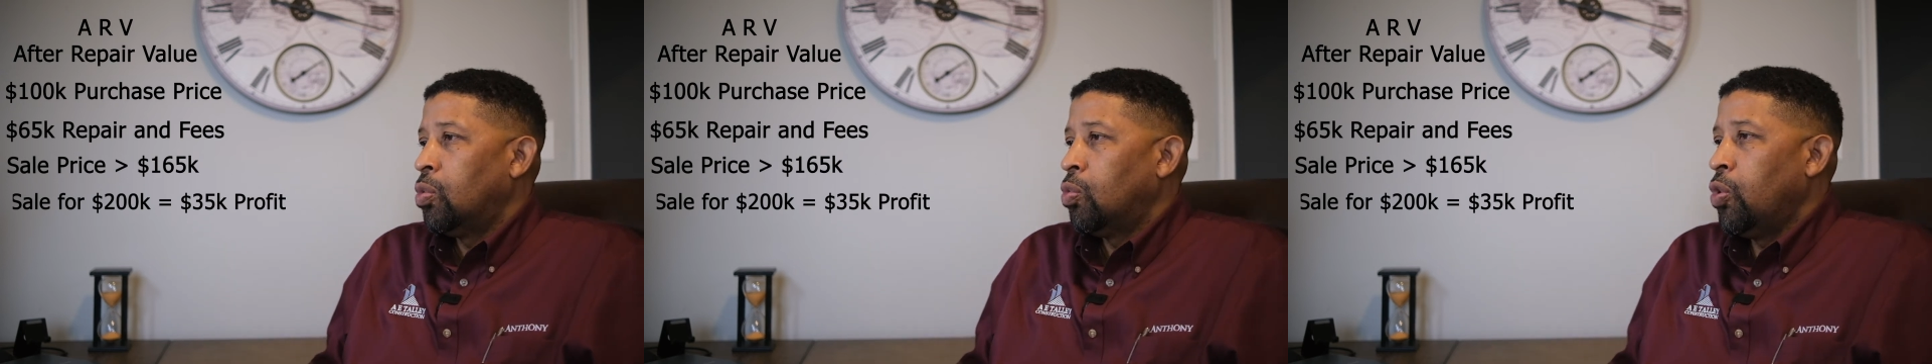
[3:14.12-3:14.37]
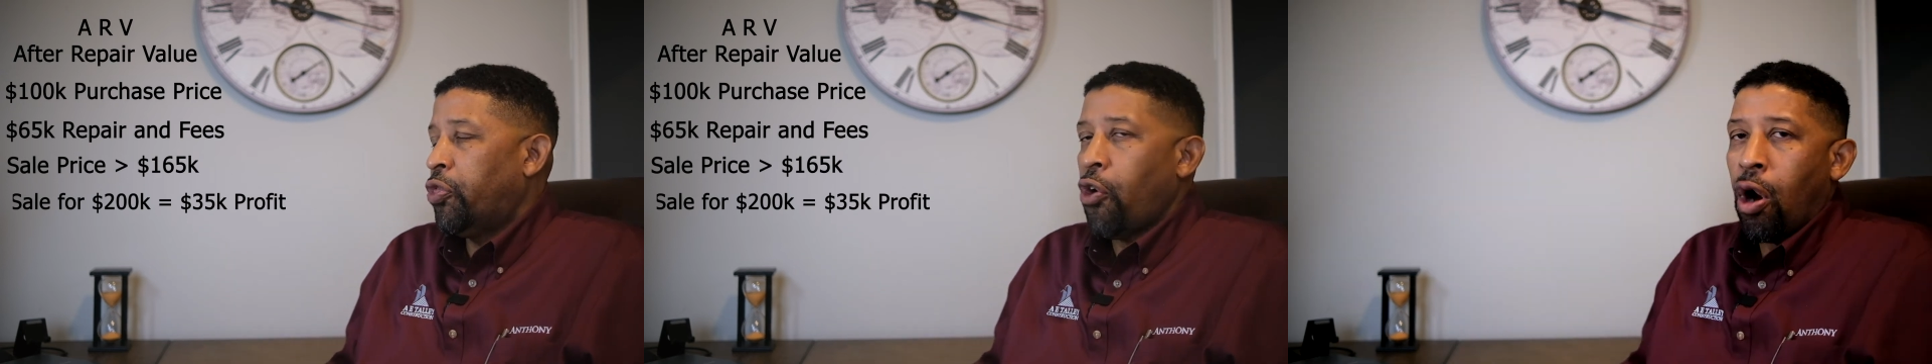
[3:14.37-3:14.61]

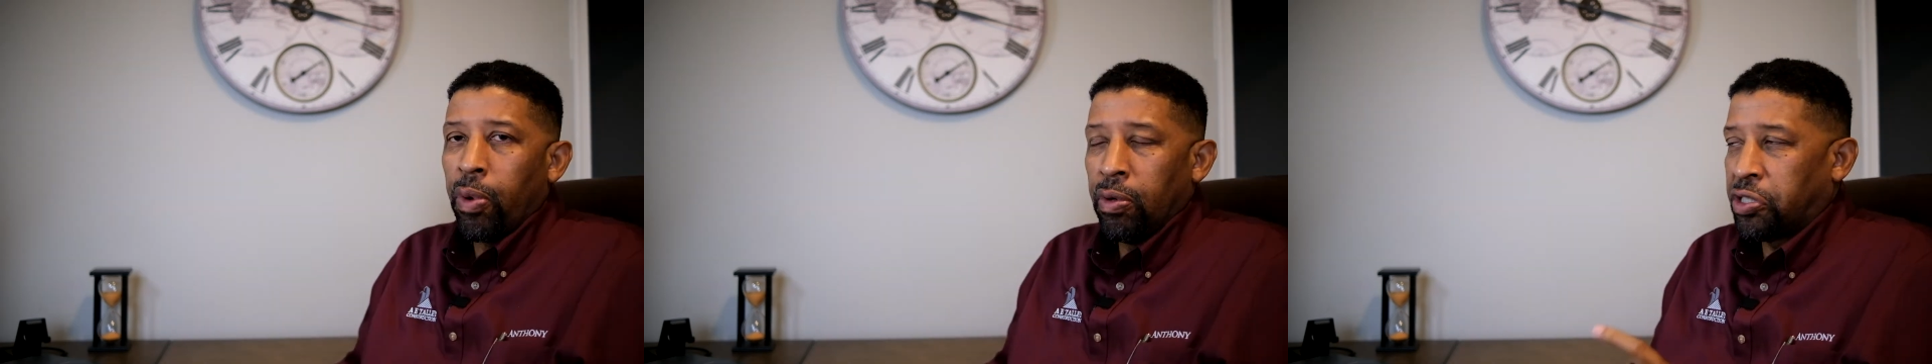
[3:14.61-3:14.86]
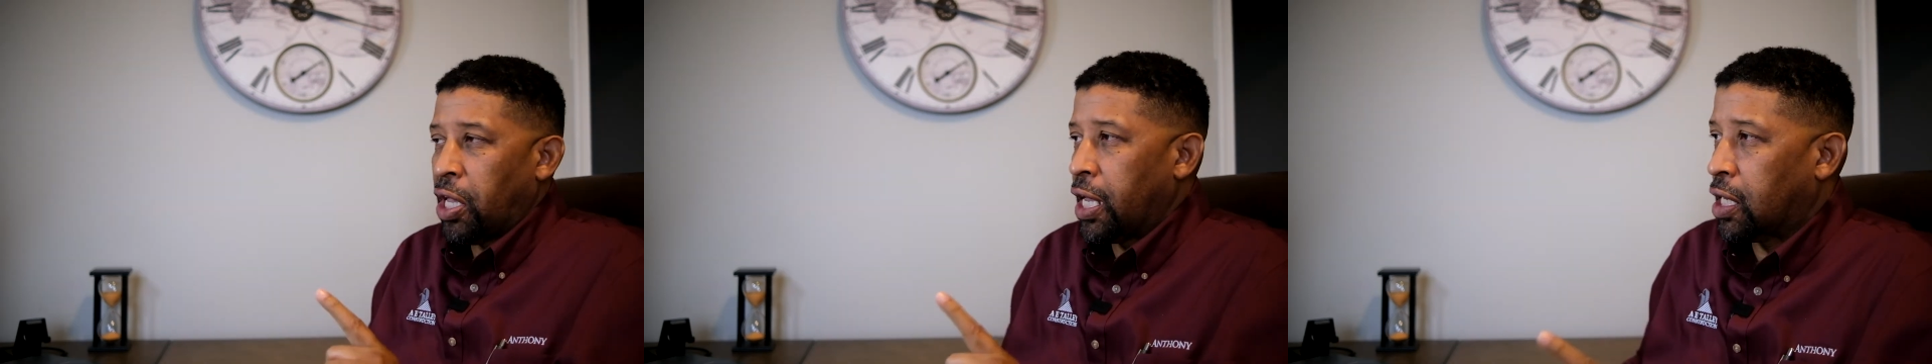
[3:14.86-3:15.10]
we thought we
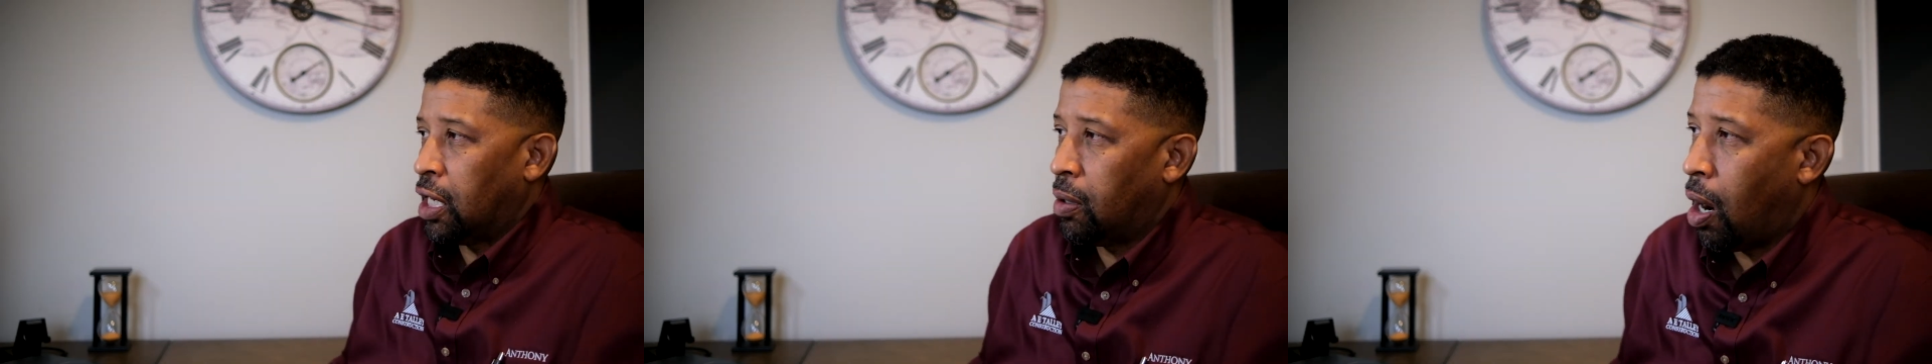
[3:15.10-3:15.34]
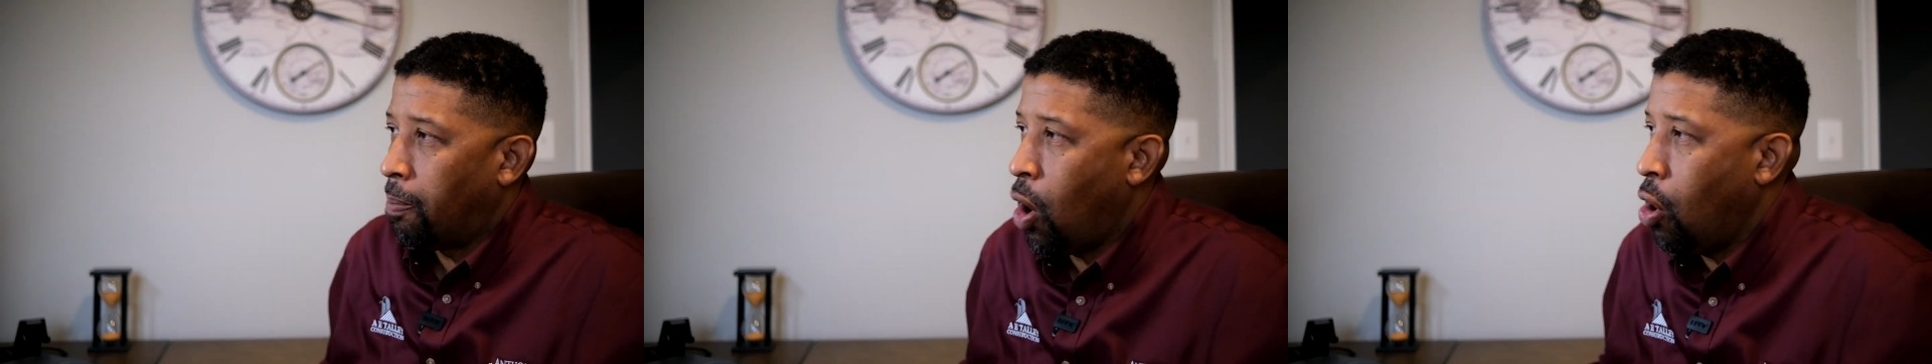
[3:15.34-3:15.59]
would take a,
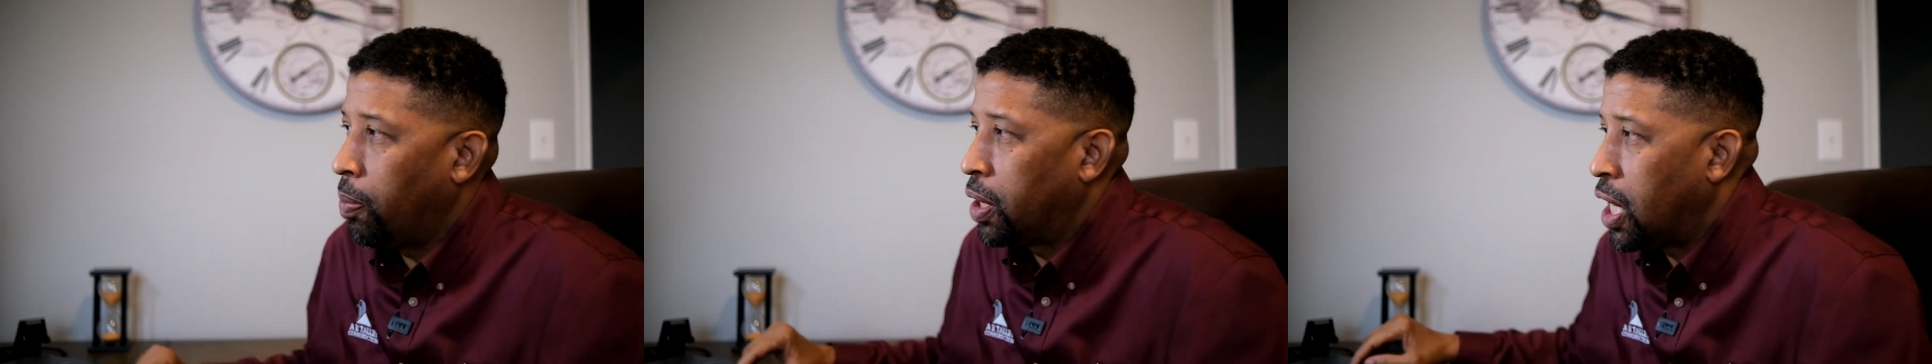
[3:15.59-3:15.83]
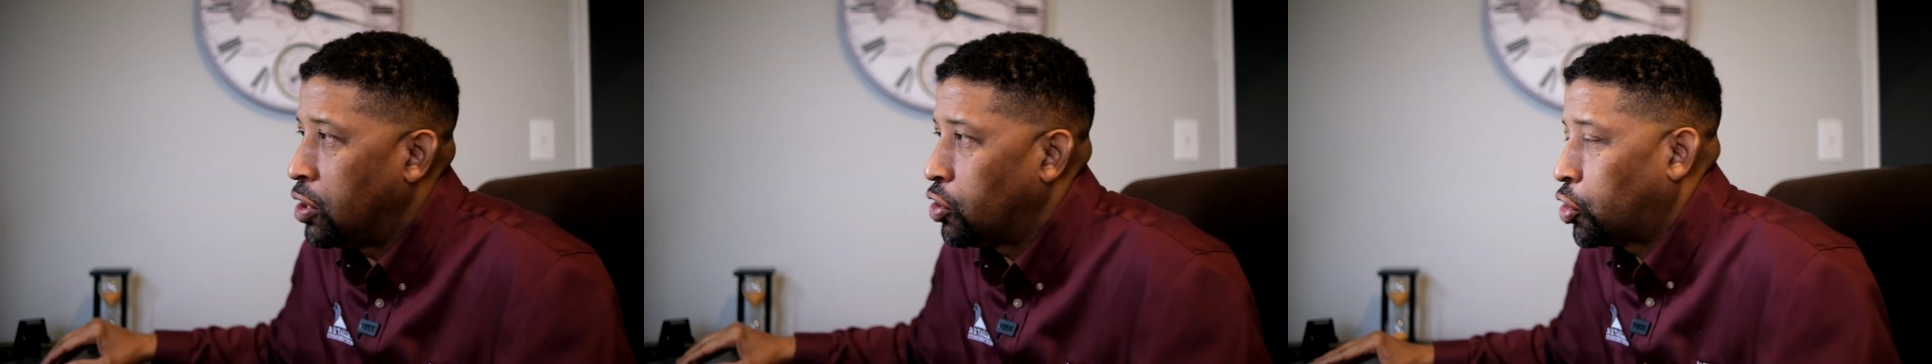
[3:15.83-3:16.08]
a
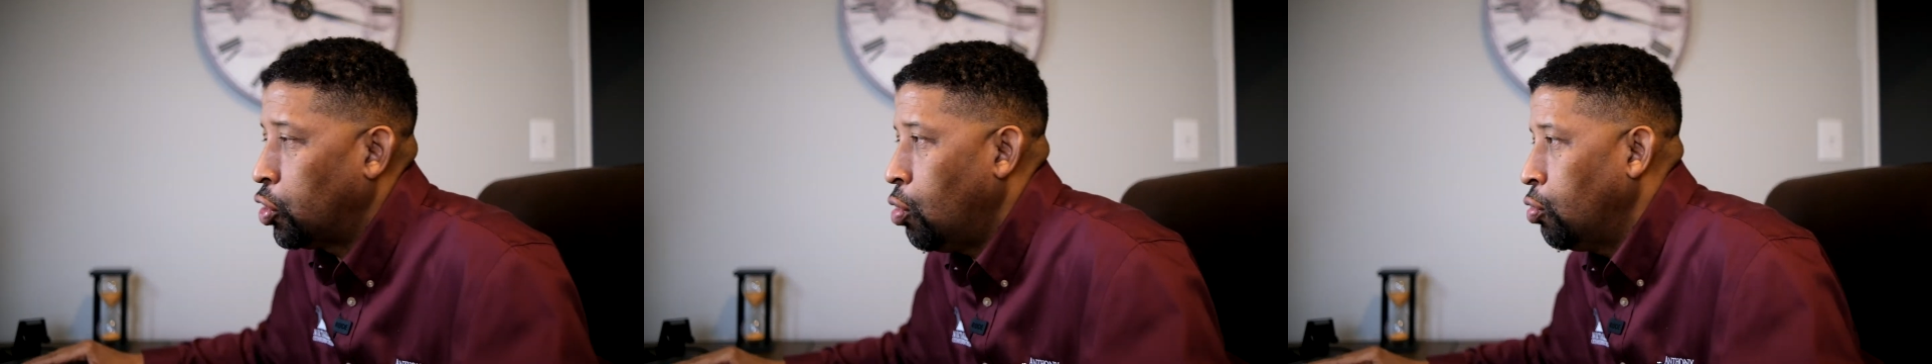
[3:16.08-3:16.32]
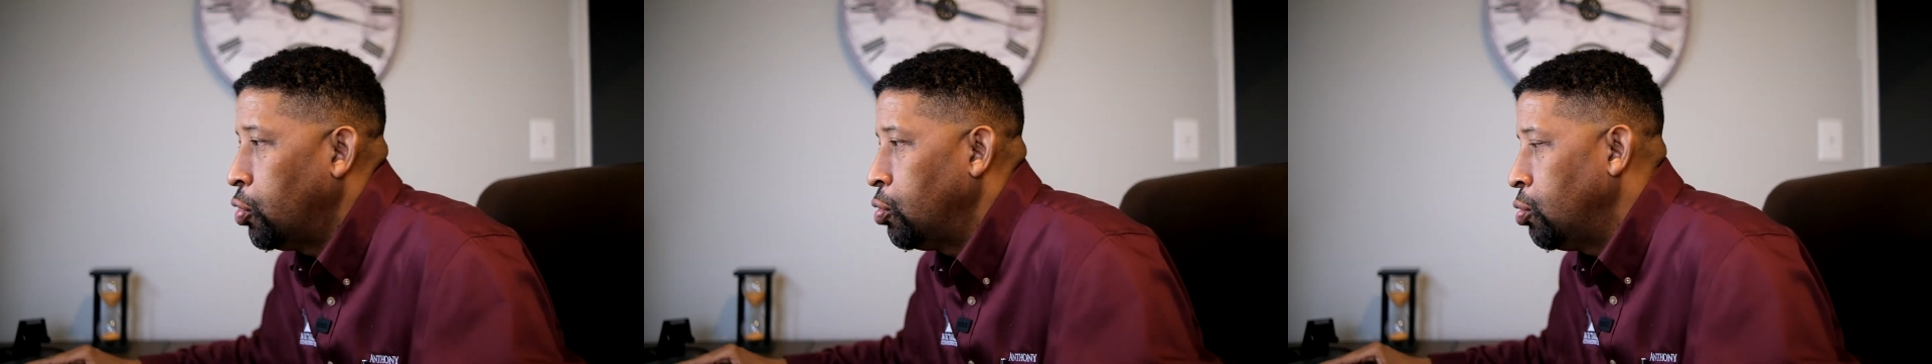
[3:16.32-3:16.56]
moment and
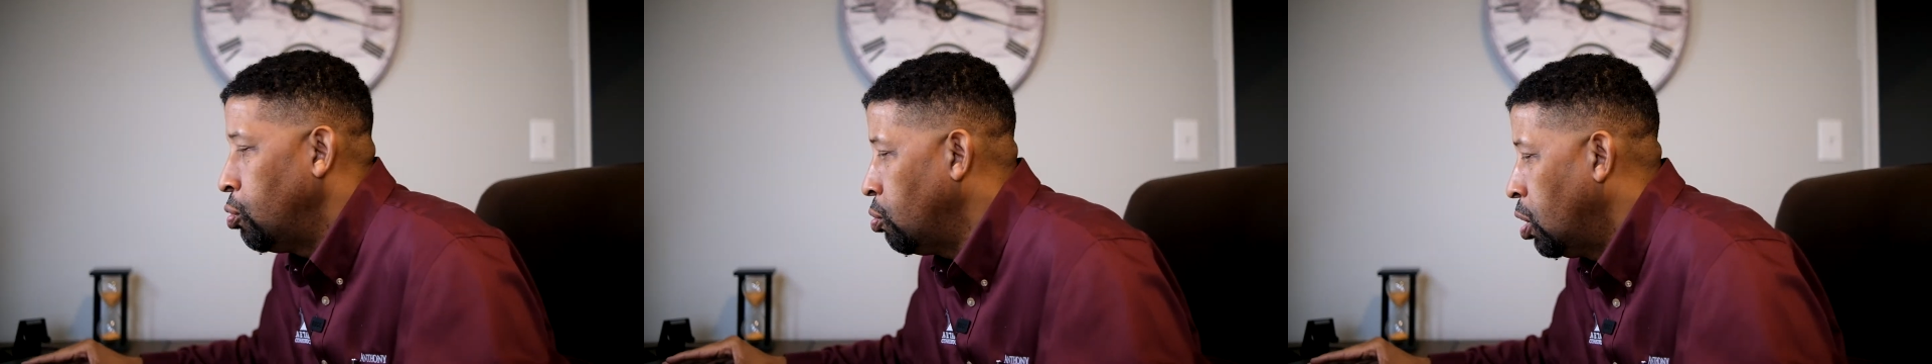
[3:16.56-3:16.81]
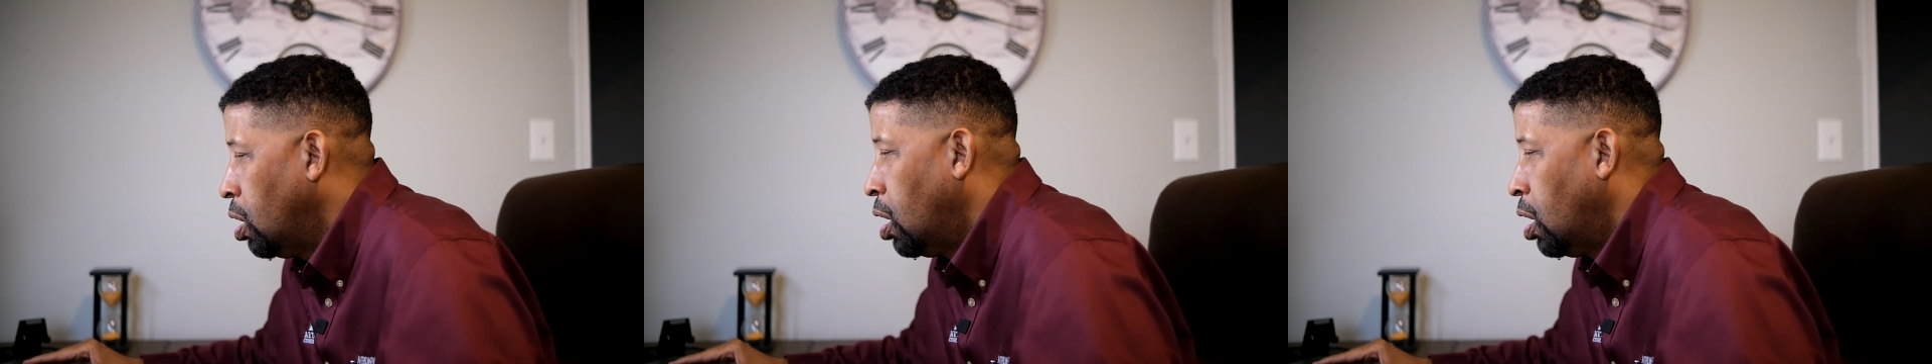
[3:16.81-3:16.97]
show you,